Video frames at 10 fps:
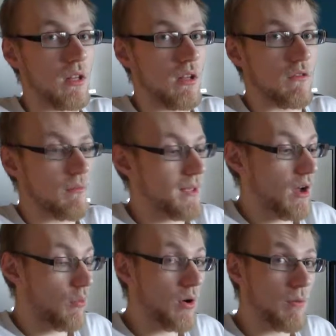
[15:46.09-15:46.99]
For me, I
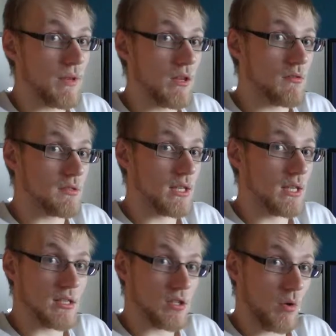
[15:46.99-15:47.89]
will be using
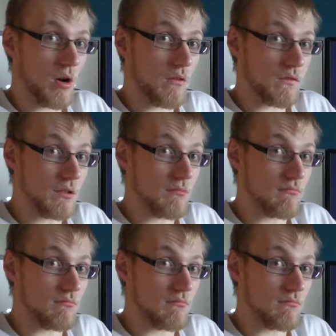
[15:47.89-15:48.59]
these quite often.